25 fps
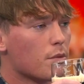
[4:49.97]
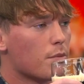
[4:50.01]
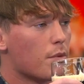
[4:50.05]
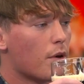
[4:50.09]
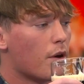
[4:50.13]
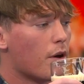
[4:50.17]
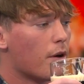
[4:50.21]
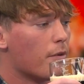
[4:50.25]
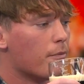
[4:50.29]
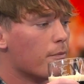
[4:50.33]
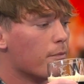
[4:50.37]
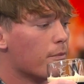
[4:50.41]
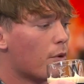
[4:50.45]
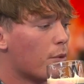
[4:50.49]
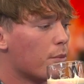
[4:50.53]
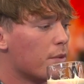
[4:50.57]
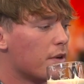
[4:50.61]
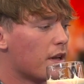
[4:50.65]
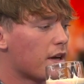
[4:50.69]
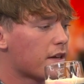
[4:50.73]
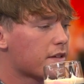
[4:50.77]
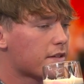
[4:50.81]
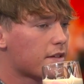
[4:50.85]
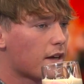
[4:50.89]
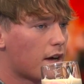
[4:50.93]
Um, but my
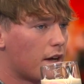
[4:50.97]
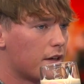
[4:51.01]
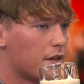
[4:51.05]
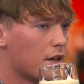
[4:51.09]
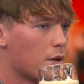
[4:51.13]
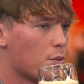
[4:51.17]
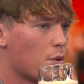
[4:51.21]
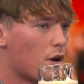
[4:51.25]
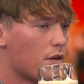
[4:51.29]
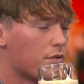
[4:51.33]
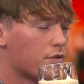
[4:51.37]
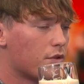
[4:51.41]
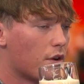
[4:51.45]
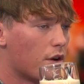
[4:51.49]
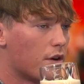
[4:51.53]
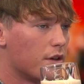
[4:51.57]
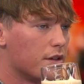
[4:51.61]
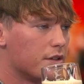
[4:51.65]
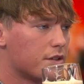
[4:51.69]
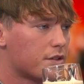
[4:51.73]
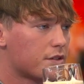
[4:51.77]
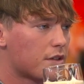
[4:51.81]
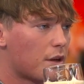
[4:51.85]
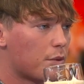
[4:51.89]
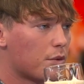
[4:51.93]
next idea, what I've got
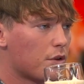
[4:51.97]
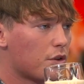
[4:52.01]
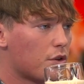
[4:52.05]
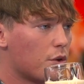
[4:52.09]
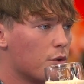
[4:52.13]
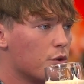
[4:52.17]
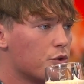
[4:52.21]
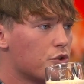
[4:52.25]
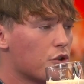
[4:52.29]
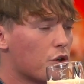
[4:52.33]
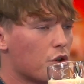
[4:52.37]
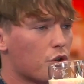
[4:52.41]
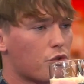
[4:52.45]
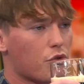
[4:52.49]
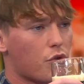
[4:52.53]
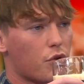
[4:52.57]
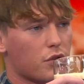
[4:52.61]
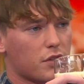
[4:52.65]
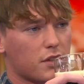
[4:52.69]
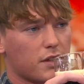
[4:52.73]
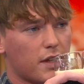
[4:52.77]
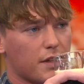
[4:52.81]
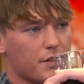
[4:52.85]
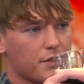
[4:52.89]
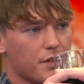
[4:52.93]
is I want to do John
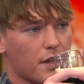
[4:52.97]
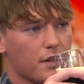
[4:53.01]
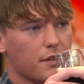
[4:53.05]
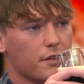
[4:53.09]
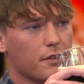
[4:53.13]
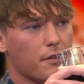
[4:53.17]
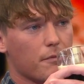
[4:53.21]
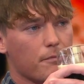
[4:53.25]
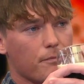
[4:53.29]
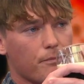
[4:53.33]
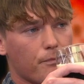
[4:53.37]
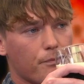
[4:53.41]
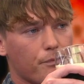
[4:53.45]
O'Groats Land's End.